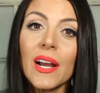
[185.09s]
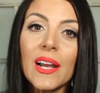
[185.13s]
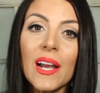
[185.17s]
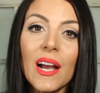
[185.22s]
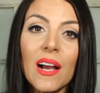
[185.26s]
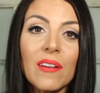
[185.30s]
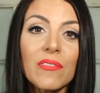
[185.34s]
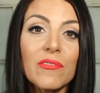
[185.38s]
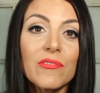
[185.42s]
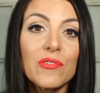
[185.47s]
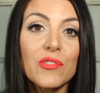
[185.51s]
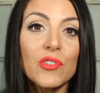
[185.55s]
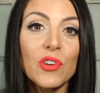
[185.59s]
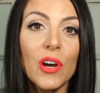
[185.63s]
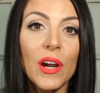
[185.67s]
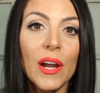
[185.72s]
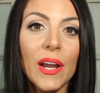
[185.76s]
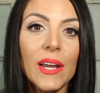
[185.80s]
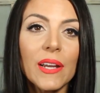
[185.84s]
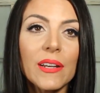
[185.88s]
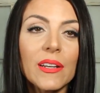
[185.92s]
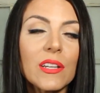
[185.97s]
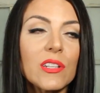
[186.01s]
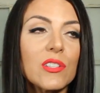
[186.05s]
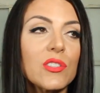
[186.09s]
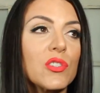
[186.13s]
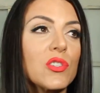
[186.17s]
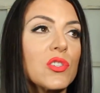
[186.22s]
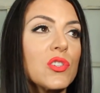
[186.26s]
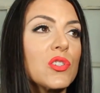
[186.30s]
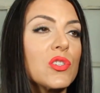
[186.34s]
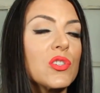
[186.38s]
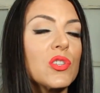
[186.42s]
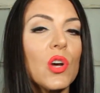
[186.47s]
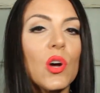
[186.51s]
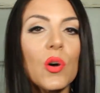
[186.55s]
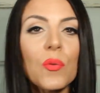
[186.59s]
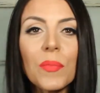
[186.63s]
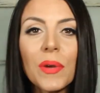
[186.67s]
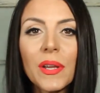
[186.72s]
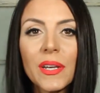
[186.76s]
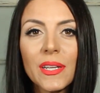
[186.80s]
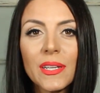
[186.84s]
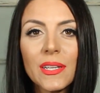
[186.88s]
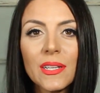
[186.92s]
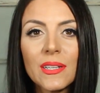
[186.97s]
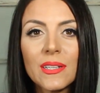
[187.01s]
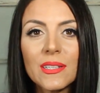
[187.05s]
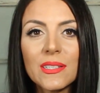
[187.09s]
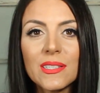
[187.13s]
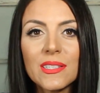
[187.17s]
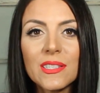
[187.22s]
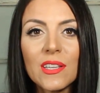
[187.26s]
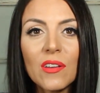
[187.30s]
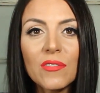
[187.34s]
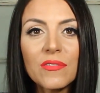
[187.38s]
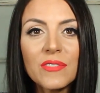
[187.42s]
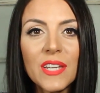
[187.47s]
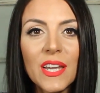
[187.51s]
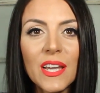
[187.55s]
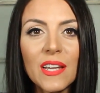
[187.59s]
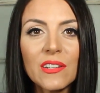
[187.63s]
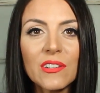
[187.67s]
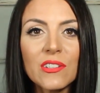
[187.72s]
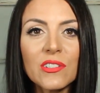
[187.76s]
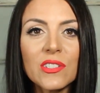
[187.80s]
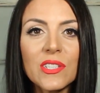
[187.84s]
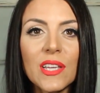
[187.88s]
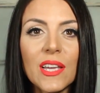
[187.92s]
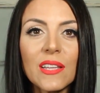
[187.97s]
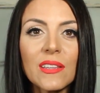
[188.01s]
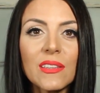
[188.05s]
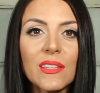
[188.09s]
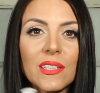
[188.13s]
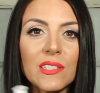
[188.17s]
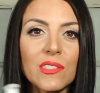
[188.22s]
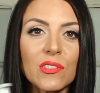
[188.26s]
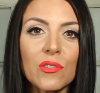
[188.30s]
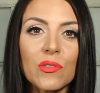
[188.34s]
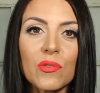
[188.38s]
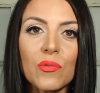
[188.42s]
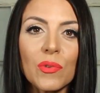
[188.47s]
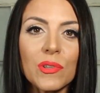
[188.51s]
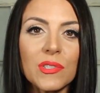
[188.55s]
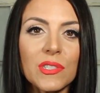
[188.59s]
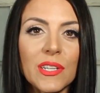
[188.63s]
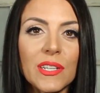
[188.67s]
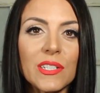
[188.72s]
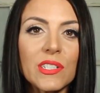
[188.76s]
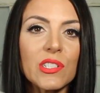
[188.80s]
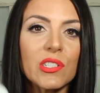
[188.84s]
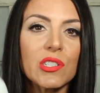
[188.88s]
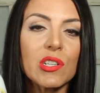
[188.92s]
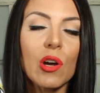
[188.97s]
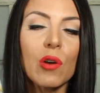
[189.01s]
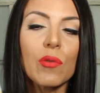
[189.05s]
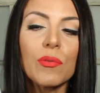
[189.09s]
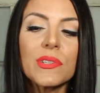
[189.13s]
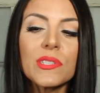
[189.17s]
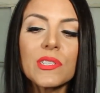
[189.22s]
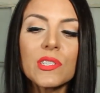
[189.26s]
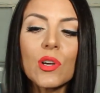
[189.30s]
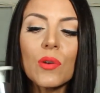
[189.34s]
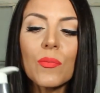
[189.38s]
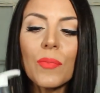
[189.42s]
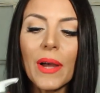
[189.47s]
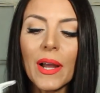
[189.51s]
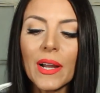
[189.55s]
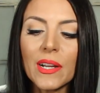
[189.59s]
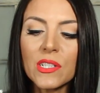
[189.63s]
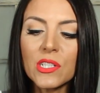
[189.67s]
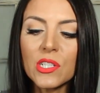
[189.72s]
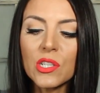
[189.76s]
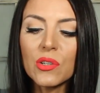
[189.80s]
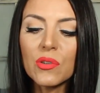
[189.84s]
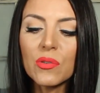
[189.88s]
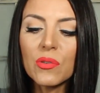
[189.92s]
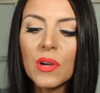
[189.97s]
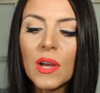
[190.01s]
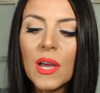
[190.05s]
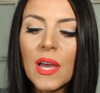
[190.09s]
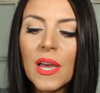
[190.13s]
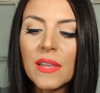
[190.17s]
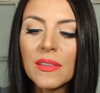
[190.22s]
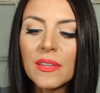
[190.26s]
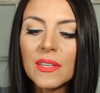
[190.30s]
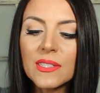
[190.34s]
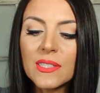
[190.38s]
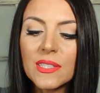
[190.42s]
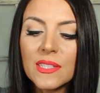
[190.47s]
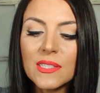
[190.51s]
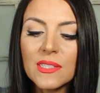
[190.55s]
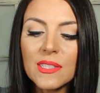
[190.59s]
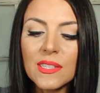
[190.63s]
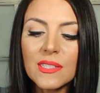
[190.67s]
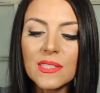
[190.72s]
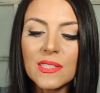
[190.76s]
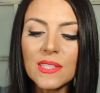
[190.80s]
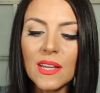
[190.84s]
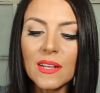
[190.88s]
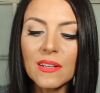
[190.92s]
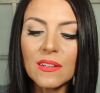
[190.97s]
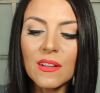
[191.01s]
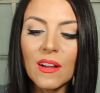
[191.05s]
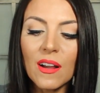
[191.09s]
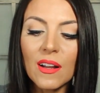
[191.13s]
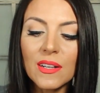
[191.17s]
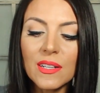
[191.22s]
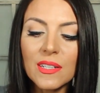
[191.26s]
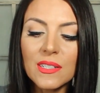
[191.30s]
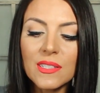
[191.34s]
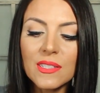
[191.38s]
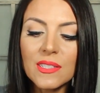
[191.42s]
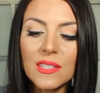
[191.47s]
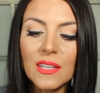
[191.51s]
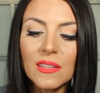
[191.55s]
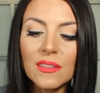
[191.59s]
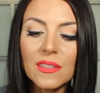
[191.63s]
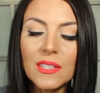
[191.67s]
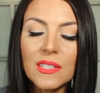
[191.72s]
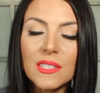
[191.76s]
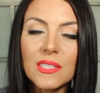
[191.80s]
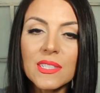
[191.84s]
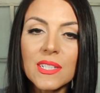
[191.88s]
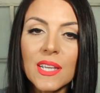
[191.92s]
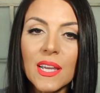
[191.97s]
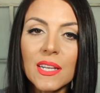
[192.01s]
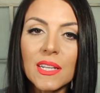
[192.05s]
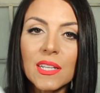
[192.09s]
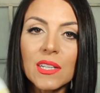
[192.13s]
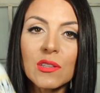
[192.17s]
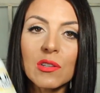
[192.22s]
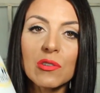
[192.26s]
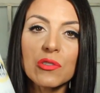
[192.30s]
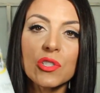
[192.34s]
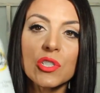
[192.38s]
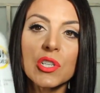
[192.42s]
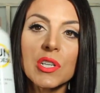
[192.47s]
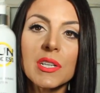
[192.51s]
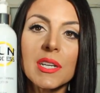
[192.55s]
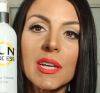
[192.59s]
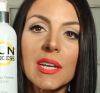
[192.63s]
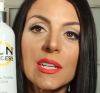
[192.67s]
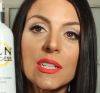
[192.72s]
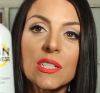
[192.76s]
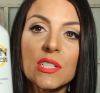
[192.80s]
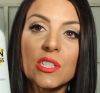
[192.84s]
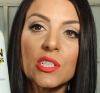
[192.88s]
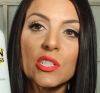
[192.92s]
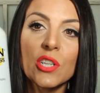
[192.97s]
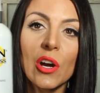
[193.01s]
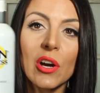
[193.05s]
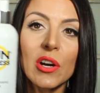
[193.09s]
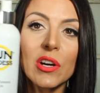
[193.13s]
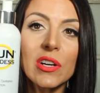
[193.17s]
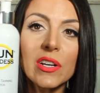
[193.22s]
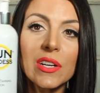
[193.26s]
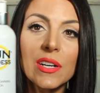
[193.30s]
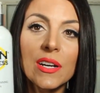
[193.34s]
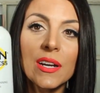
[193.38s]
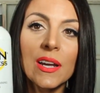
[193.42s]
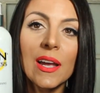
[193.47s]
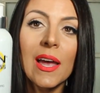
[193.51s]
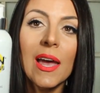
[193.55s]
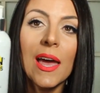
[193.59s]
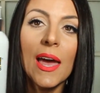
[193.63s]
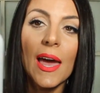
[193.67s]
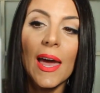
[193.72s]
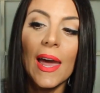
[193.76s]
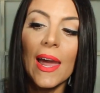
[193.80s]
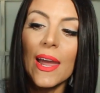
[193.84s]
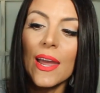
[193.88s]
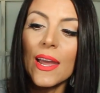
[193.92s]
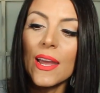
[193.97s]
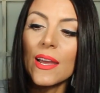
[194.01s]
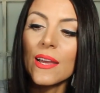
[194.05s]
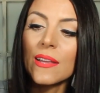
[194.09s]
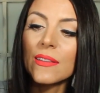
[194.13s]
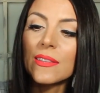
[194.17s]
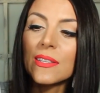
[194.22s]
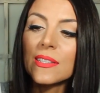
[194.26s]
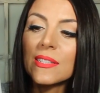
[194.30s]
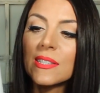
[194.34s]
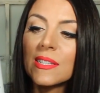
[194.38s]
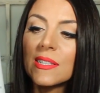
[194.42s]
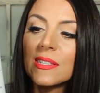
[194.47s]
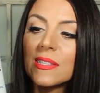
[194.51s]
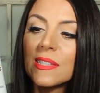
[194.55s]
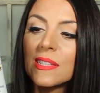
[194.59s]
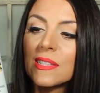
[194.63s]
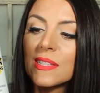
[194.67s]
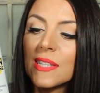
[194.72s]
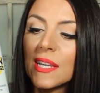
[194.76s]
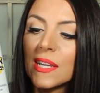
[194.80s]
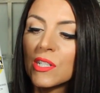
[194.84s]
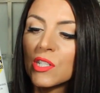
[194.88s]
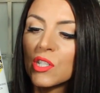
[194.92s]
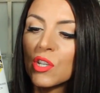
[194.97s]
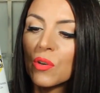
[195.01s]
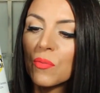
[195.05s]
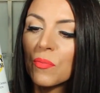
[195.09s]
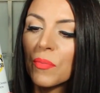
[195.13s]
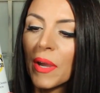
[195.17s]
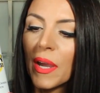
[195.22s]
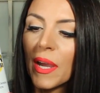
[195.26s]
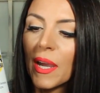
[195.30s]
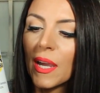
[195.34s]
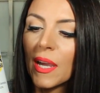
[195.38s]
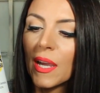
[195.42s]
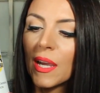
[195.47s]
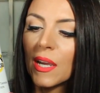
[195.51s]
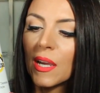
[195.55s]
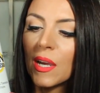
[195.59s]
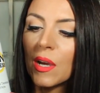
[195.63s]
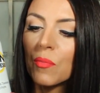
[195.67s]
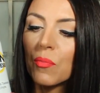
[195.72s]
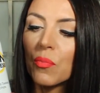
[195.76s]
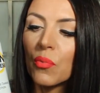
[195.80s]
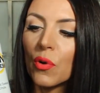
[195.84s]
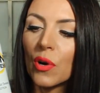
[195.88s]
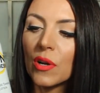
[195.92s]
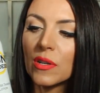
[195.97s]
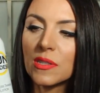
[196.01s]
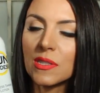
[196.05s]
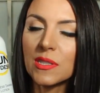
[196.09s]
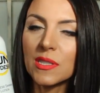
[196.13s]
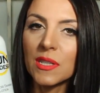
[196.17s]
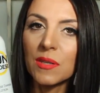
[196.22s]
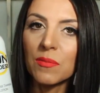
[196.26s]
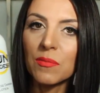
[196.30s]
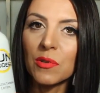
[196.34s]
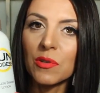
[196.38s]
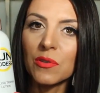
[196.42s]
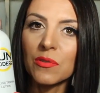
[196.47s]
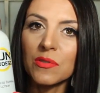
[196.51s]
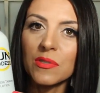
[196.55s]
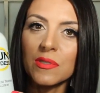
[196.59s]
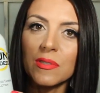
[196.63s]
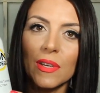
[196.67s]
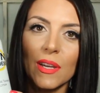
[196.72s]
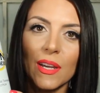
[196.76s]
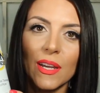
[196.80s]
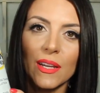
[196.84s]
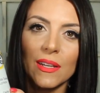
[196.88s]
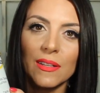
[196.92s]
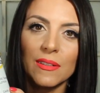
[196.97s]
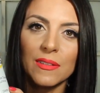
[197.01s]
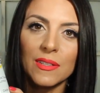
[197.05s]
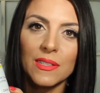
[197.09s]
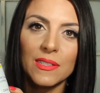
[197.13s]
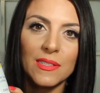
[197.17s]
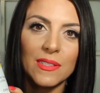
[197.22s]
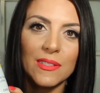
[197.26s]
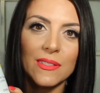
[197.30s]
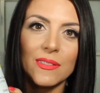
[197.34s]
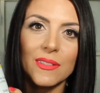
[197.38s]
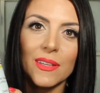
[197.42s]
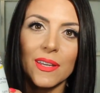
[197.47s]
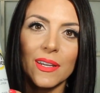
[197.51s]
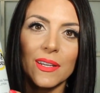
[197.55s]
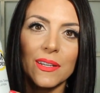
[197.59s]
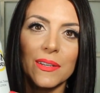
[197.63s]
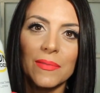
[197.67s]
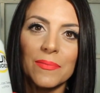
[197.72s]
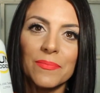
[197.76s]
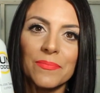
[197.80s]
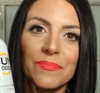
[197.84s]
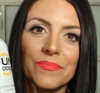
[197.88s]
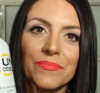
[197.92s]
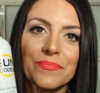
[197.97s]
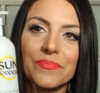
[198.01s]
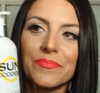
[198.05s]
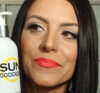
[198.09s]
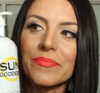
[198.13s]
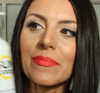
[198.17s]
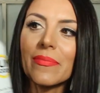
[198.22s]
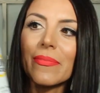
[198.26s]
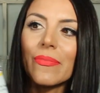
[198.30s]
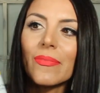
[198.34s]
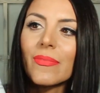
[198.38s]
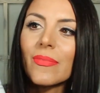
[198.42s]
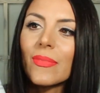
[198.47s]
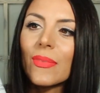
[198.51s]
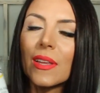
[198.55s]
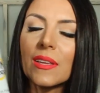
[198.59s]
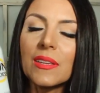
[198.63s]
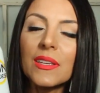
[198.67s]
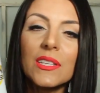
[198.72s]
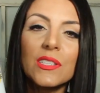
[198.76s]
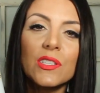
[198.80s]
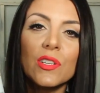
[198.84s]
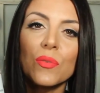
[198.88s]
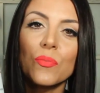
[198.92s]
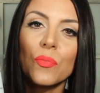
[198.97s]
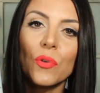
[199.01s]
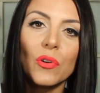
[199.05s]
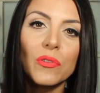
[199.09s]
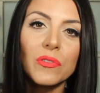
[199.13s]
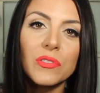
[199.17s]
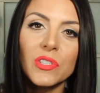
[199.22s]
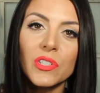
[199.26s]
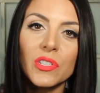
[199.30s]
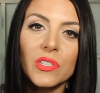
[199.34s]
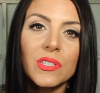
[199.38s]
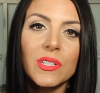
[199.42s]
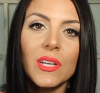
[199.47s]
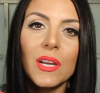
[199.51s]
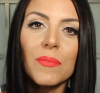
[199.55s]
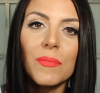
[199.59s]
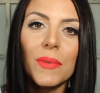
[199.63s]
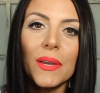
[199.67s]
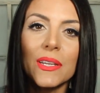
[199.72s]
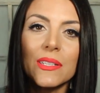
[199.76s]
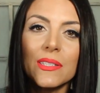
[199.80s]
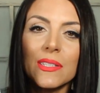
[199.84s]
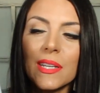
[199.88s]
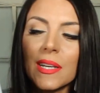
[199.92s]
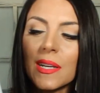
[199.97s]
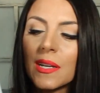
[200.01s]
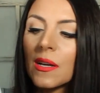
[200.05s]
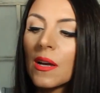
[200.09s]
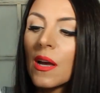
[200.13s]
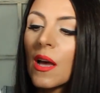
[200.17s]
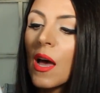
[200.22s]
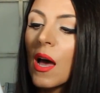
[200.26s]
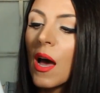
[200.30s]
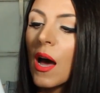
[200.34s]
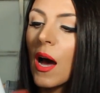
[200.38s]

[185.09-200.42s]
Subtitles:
I have tried so many self-tanners, and these are the ones I just always go back to. This is the Sun Goddess Sunless Tanning Lotion in dark, and this is the St. Tropez Bronzing Mousse, and this is like, these are both just amazing.